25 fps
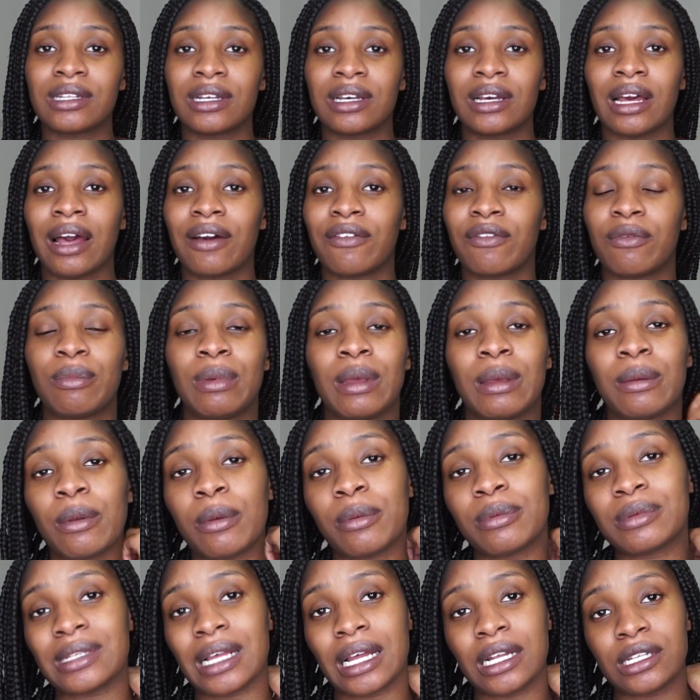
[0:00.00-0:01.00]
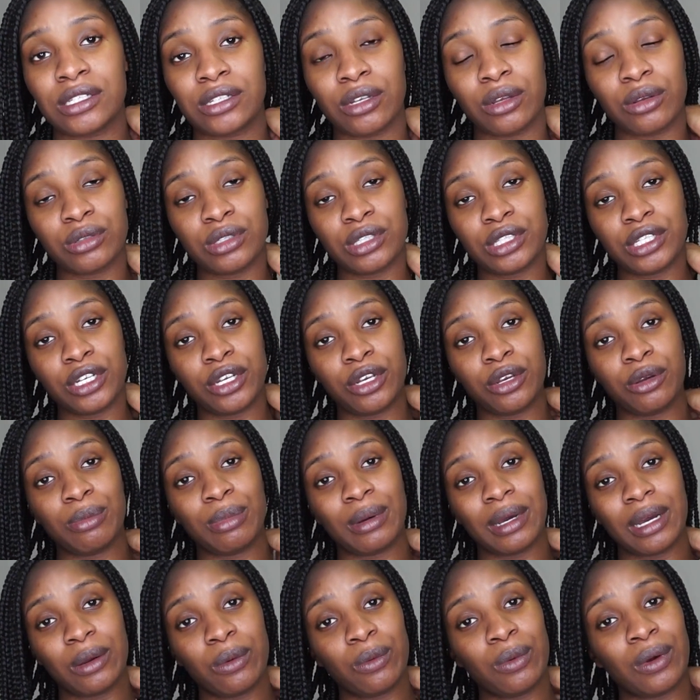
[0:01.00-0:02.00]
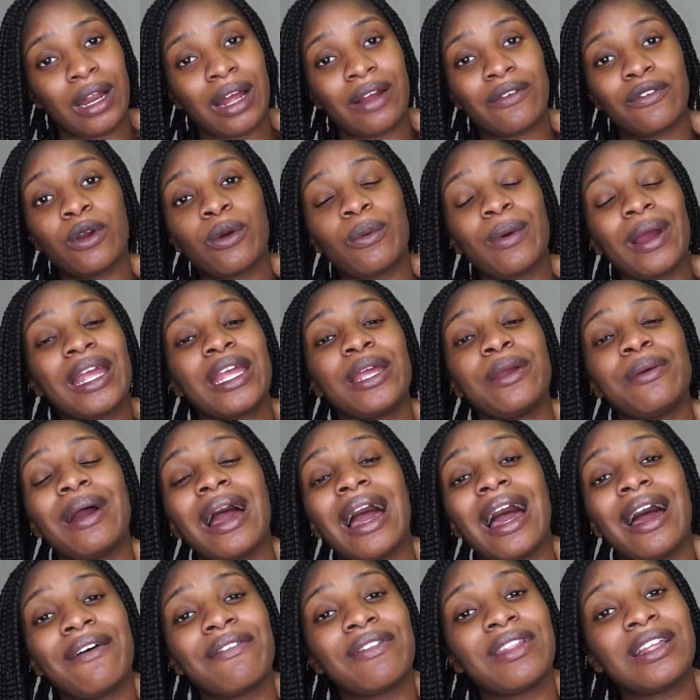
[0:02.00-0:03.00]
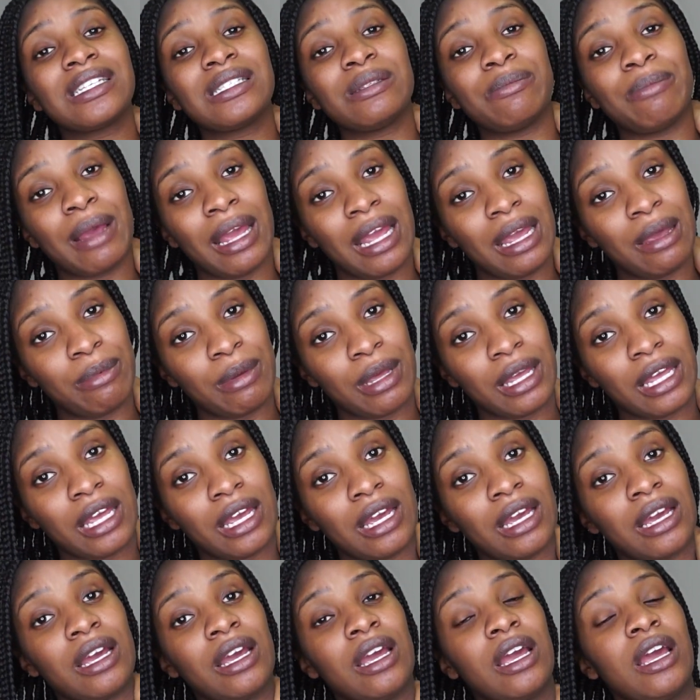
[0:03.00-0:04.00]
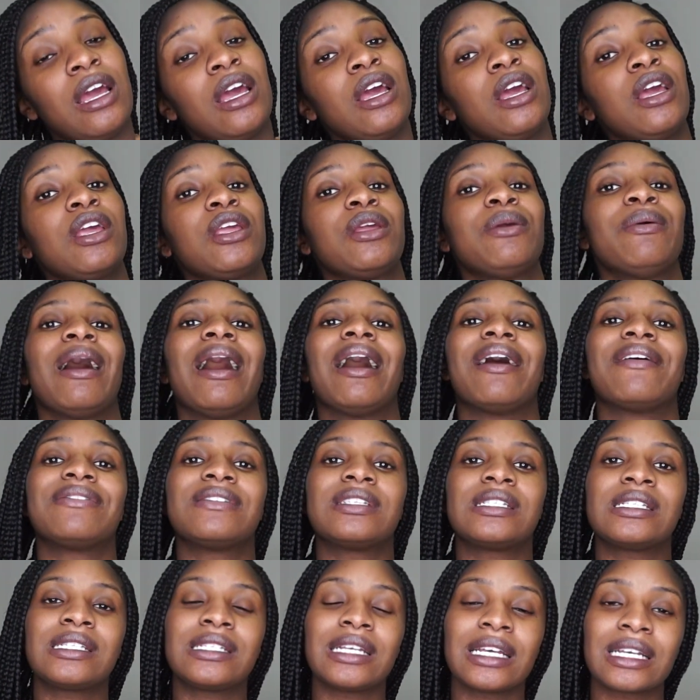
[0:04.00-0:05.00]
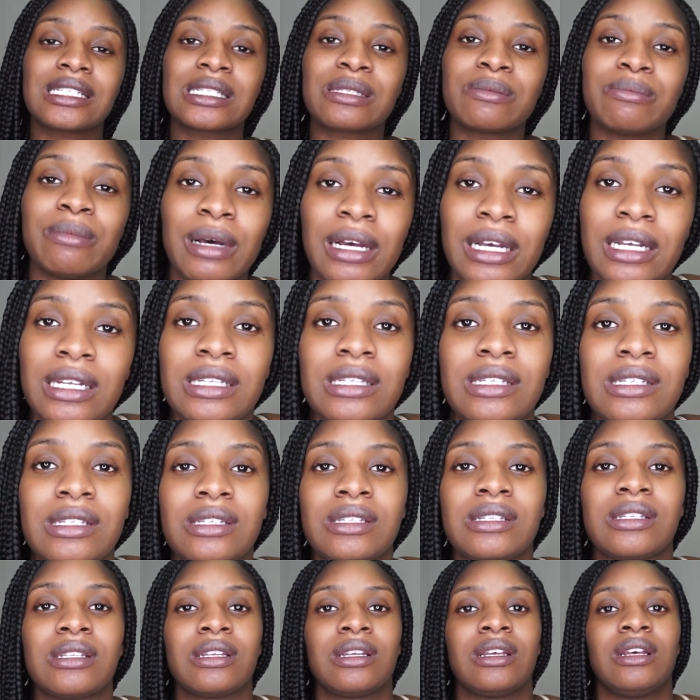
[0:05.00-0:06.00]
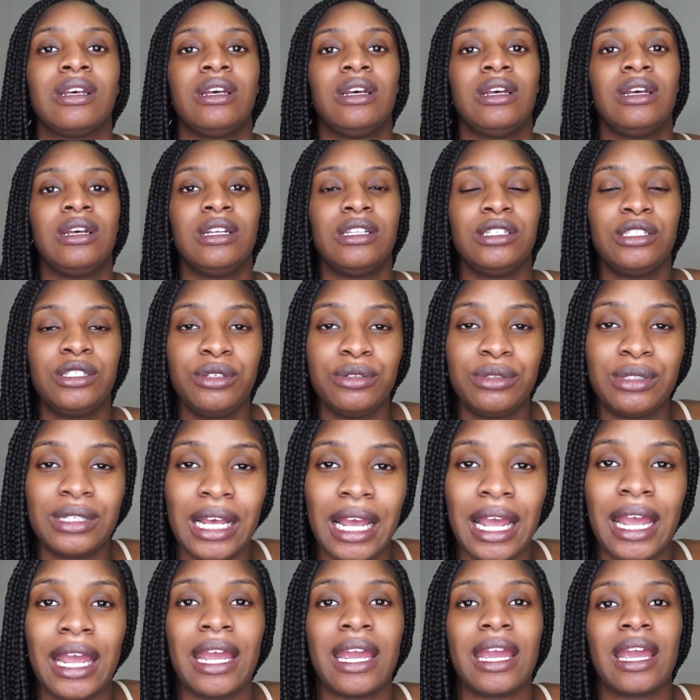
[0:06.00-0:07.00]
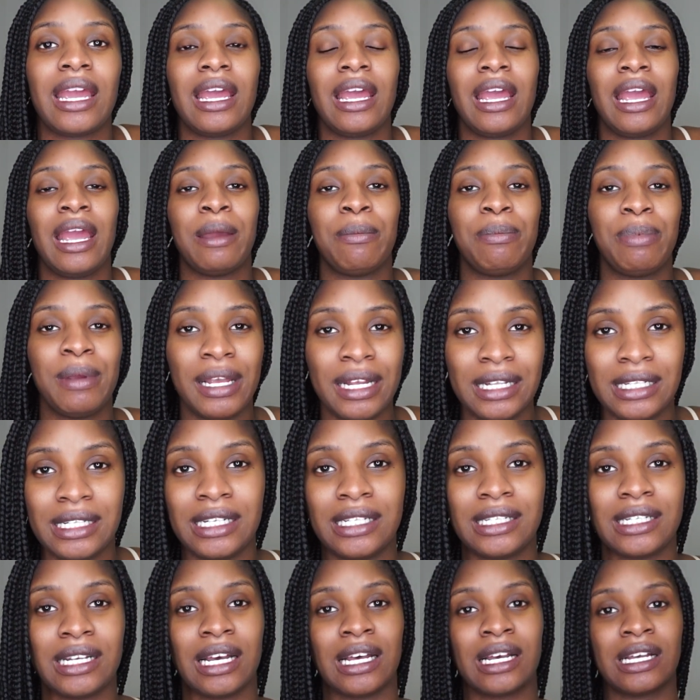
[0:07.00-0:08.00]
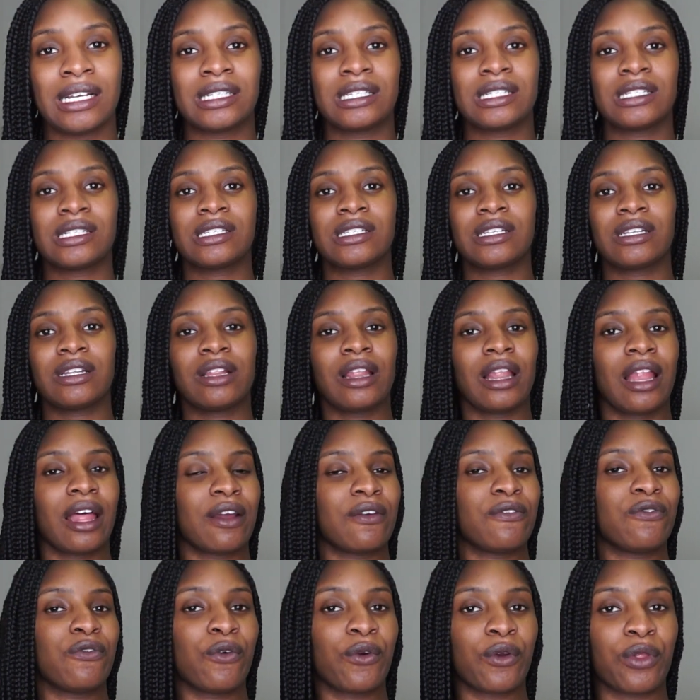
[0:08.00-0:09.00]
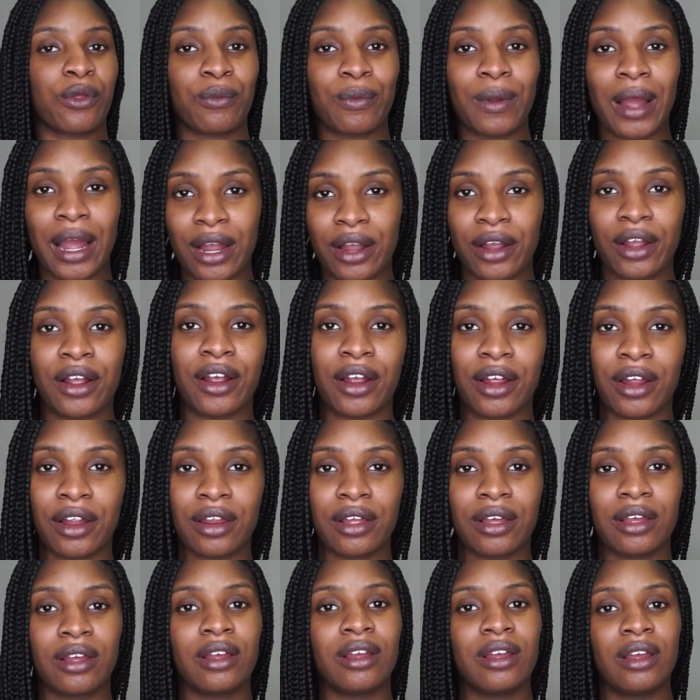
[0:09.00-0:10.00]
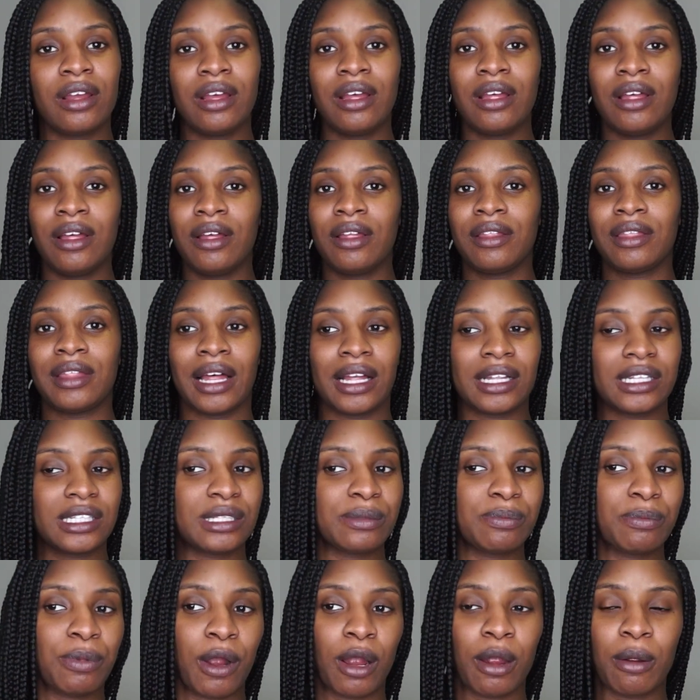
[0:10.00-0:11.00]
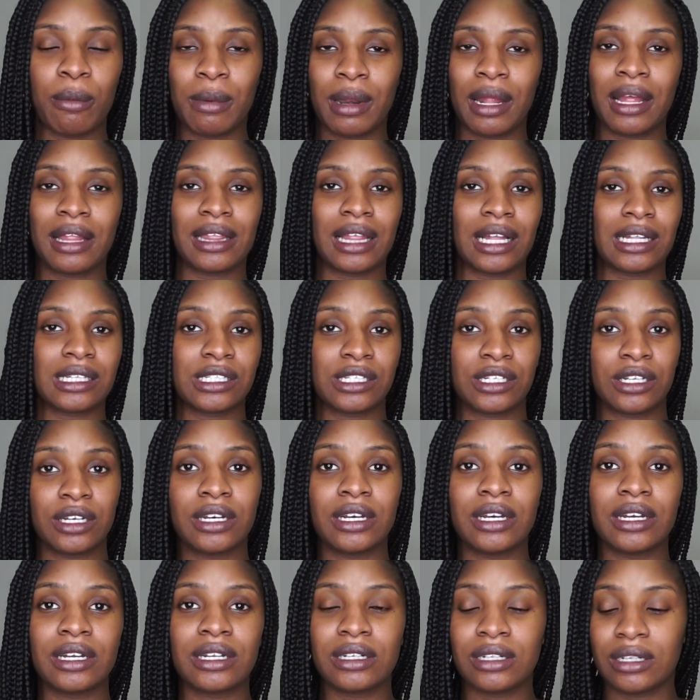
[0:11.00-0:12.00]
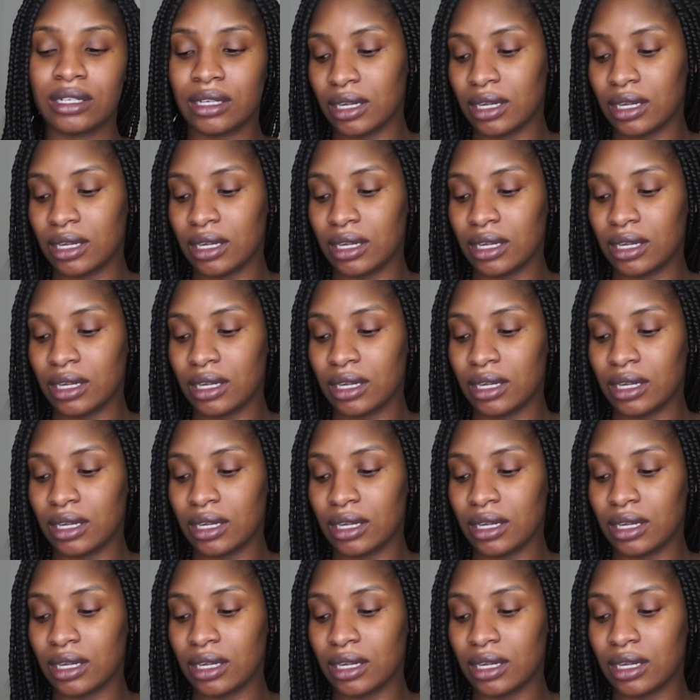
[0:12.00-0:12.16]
to have a baby besides those two, but whatever way you have this baby, you have 6 months to take a PT test, like for the record, that's permanent, that's good.